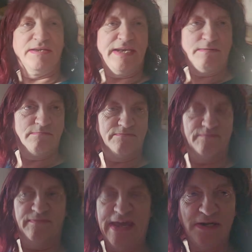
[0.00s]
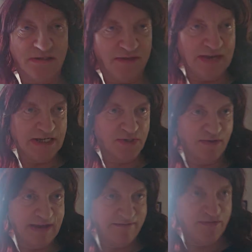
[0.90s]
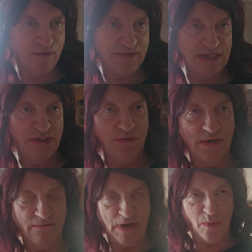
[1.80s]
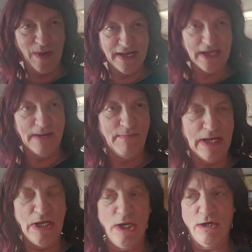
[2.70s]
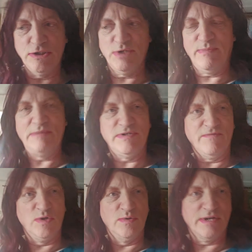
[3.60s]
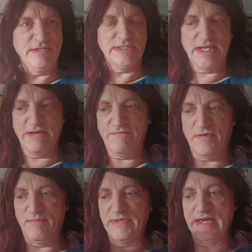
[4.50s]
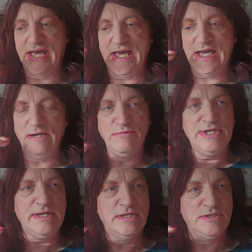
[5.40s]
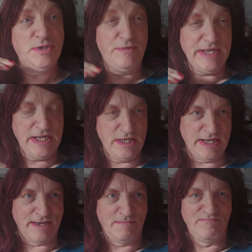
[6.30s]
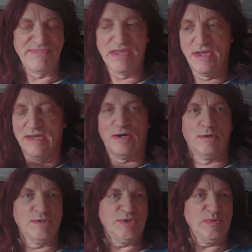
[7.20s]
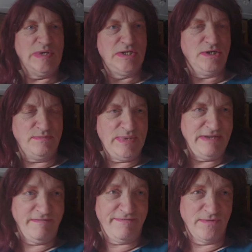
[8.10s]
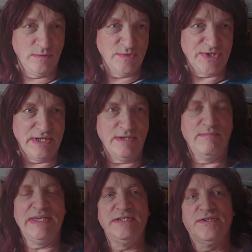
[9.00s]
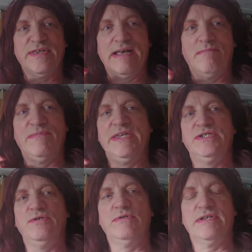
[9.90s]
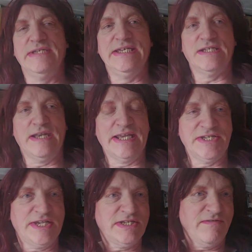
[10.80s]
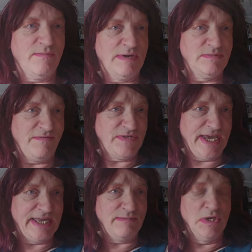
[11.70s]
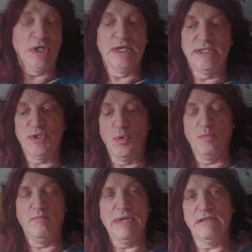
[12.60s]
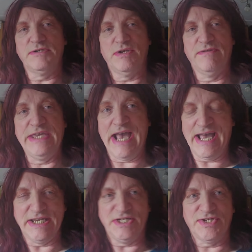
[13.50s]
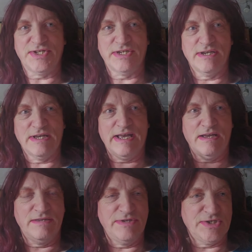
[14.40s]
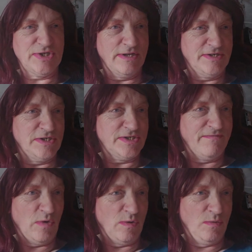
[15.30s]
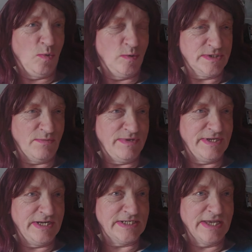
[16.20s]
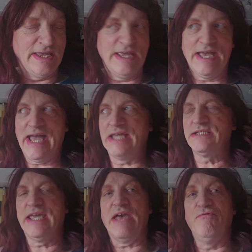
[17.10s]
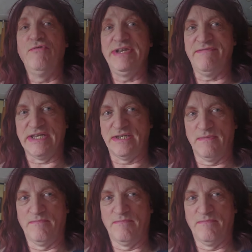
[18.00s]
Now, they're not thick, so therefore they do not require a large amount of cooking to get from the outer to the inner. Also, not being frozen means that they do not need an excessive amount of time to melt the ice and the solidness of all the water within it and get rid of it.